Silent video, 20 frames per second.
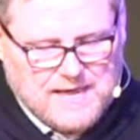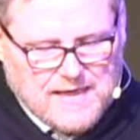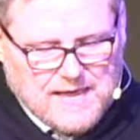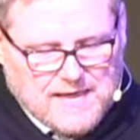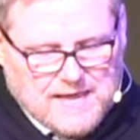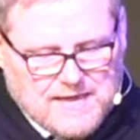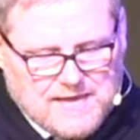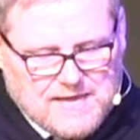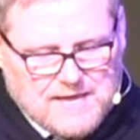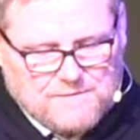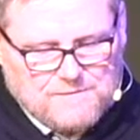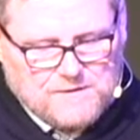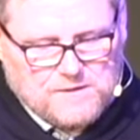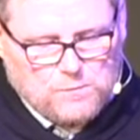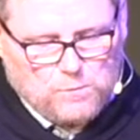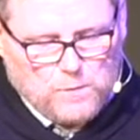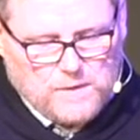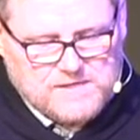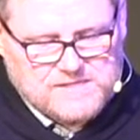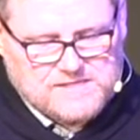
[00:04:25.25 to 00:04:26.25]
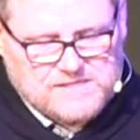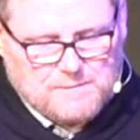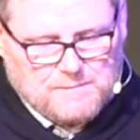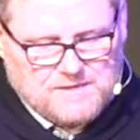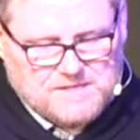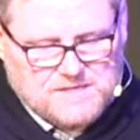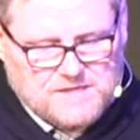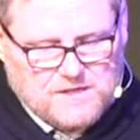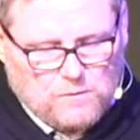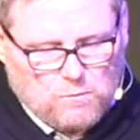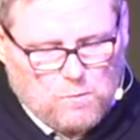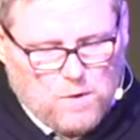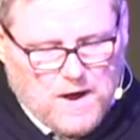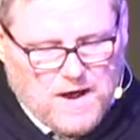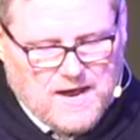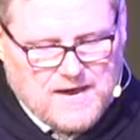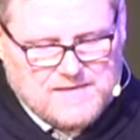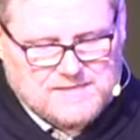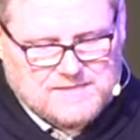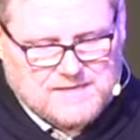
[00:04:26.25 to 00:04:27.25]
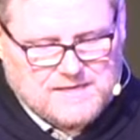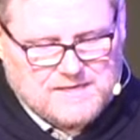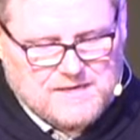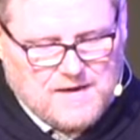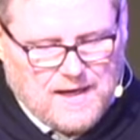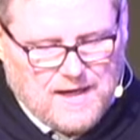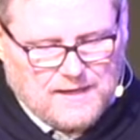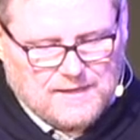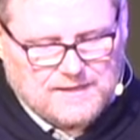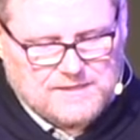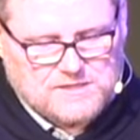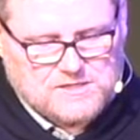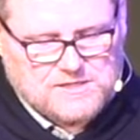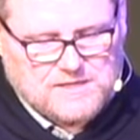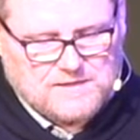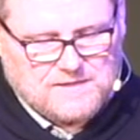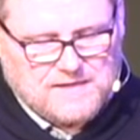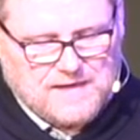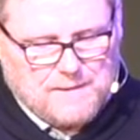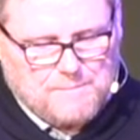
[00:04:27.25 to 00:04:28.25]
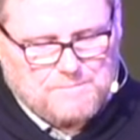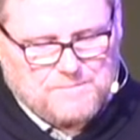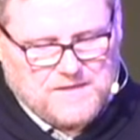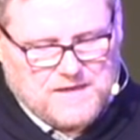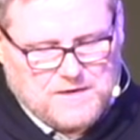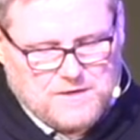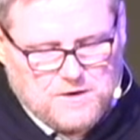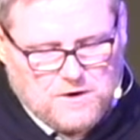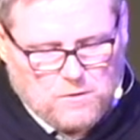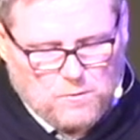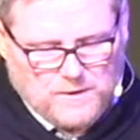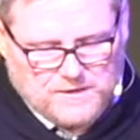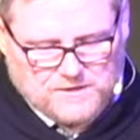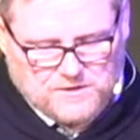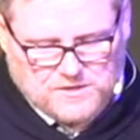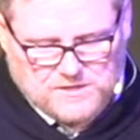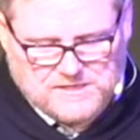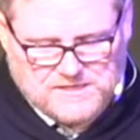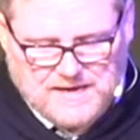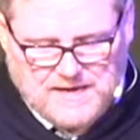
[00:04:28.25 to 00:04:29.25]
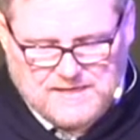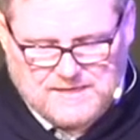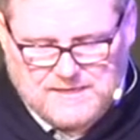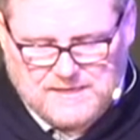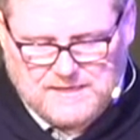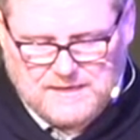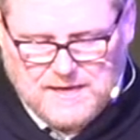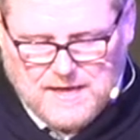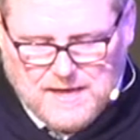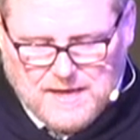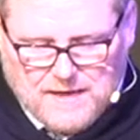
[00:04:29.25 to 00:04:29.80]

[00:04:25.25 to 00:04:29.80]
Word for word: He giveth wisdom unto the wise in knowledge to them that know understanding.